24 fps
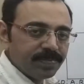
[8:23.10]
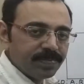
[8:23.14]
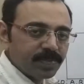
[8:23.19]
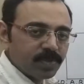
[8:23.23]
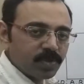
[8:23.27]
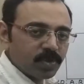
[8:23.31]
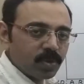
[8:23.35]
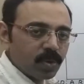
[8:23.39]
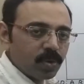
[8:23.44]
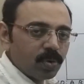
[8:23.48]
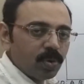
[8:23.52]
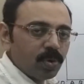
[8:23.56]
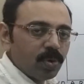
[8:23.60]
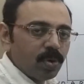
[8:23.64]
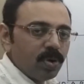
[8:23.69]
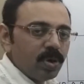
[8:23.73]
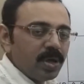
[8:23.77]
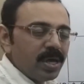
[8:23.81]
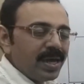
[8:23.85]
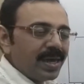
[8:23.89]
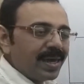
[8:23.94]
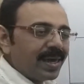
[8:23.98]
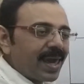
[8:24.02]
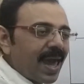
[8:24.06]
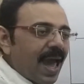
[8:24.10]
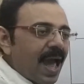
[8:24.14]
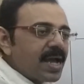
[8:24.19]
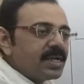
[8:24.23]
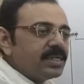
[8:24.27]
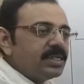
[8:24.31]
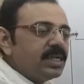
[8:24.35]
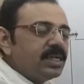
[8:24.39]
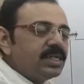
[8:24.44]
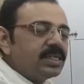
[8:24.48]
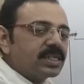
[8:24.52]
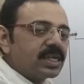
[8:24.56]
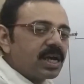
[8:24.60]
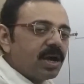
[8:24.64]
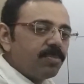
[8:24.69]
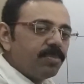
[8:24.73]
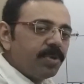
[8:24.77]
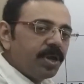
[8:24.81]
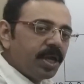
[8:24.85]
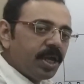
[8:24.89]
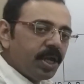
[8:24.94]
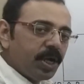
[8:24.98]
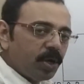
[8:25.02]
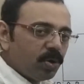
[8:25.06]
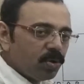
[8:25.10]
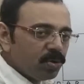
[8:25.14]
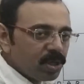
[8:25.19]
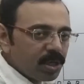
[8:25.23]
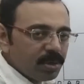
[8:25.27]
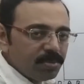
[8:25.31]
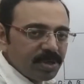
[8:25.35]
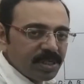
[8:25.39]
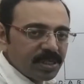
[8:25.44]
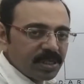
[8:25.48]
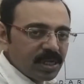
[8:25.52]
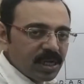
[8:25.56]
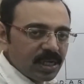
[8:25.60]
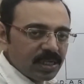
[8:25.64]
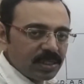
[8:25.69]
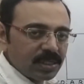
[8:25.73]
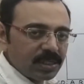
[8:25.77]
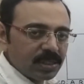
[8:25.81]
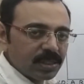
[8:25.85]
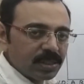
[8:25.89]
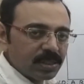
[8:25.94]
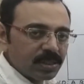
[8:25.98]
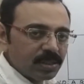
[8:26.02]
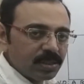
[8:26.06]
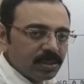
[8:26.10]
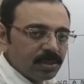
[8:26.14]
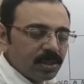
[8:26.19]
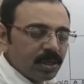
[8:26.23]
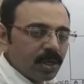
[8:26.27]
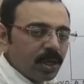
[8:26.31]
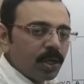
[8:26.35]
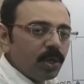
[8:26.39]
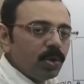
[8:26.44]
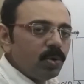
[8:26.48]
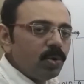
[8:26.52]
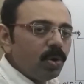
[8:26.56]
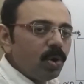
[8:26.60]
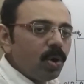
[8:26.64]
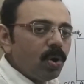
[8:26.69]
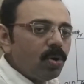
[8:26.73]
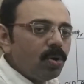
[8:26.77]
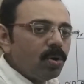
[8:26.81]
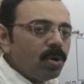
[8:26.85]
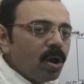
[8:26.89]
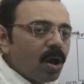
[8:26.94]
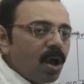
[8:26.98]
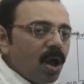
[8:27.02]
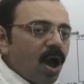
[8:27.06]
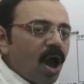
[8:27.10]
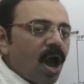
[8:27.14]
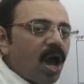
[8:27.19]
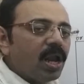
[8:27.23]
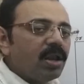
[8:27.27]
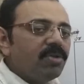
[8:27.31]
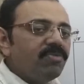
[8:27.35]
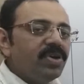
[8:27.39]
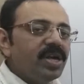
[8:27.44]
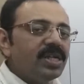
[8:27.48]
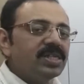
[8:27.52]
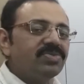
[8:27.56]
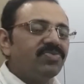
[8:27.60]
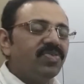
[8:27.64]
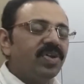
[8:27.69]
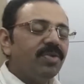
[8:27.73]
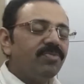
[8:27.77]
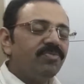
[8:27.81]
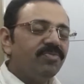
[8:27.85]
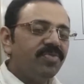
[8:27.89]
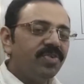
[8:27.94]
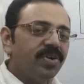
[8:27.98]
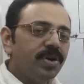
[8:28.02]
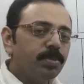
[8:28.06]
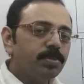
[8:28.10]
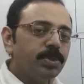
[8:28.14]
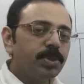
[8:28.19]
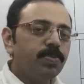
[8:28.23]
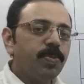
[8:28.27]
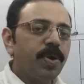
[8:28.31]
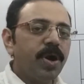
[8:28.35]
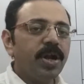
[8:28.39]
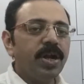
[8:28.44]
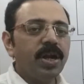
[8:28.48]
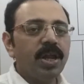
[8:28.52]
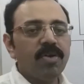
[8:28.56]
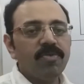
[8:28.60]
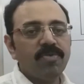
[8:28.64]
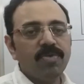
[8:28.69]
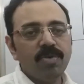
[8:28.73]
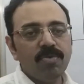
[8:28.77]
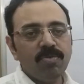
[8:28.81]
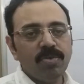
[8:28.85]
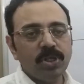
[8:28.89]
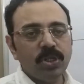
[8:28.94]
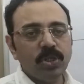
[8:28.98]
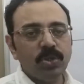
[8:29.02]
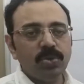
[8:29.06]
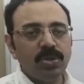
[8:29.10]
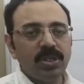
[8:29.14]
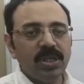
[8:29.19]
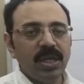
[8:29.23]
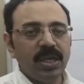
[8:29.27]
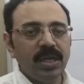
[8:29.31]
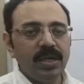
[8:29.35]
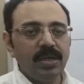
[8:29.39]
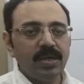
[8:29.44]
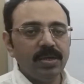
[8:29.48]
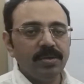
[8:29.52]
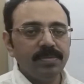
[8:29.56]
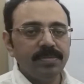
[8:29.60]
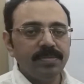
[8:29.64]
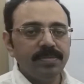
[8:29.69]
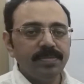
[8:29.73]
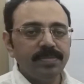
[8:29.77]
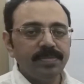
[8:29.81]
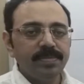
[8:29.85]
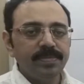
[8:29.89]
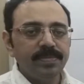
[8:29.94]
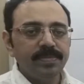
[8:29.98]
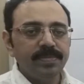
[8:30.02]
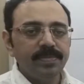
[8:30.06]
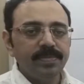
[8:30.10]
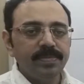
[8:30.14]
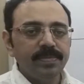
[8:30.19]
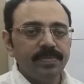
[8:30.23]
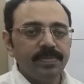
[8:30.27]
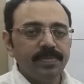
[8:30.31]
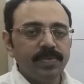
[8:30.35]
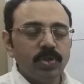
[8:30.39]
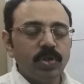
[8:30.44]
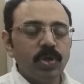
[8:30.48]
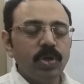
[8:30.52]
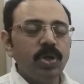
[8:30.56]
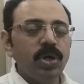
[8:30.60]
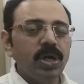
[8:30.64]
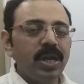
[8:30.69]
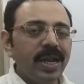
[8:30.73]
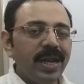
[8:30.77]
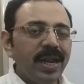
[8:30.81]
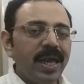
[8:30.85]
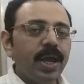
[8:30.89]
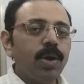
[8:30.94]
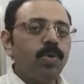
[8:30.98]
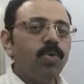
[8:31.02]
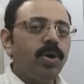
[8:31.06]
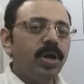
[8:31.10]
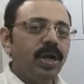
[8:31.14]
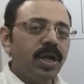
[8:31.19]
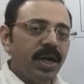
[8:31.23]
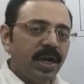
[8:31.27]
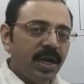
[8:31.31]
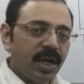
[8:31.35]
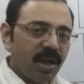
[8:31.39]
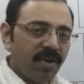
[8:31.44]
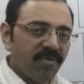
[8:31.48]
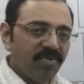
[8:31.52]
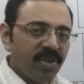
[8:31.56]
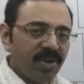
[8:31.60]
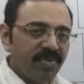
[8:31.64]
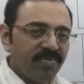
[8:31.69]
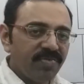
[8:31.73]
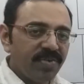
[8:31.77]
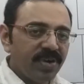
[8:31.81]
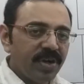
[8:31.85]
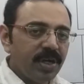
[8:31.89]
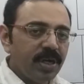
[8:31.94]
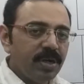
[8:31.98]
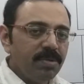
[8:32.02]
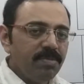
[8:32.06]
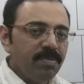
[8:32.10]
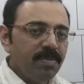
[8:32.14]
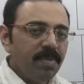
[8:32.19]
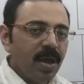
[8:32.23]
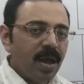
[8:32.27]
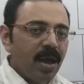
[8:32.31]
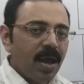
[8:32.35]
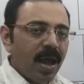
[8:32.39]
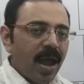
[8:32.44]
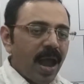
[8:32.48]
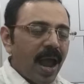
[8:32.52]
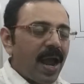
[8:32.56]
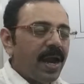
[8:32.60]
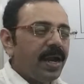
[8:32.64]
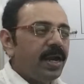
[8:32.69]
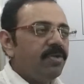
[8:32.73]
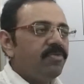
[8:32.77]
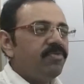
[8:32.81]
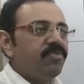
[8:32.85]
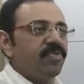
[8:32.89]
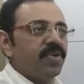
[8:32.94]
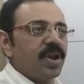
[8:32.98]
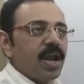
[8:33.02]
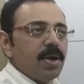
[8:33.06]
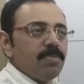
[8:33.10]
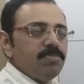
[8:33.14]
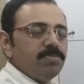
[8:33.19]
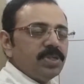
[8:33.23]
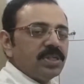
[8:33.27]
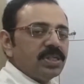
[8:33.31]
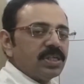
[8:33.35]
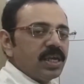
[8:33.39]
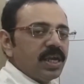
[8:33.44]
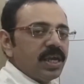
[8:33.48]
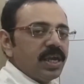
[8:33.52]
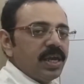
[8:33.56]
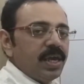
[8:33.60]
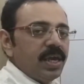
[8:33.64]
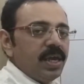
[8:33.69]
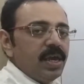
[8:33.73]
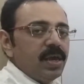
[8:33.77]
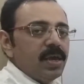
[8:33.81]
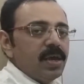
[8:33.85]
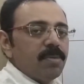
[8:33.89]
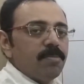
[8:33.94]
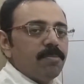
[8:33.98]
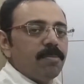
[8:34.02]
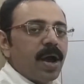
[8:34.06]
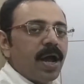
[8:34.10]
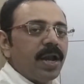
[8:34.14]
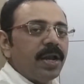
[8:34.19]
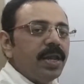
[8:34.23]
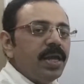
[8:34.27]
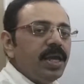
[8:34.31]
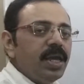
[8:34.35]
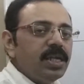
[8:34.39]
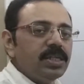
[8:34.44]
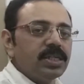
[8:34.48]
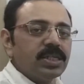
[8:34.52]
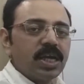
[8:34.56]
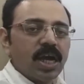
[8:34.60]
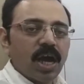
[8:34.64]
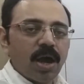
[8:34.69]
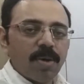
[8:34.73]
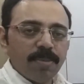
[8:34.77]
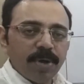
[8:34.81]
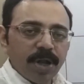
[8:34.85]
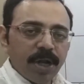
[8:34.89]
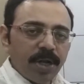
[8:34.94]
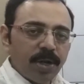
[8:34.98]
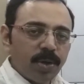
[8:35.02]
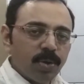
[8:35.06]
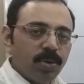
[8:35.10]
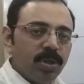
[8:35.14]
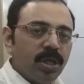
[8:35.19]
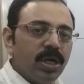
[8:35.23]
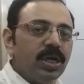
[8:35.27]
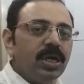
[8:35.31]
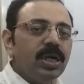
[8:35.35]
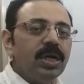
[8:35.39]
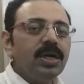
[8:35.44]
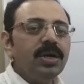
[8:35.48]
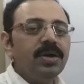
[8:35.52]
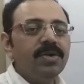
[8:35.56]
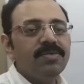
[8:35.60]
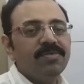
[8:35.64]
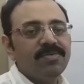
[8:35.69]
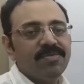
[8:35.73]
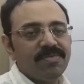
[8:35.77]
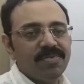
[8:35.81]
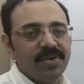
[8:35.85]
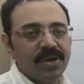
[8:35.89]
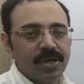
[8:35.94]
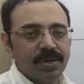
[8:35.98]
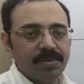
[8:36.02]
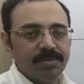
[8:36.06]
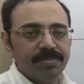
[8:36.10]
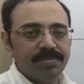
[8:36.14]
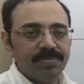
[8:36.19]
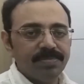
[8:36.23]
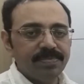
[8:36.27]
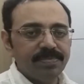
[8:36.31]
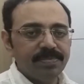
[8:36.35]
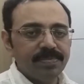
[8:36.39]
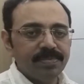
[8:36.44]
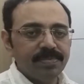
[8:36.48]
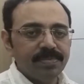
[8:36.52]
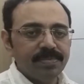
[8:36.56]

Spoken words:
So, cash is coming into the business. You know, always from firm's point of view, we should think. So, you are an accountant of the firm, and from C, money is coming to the firm.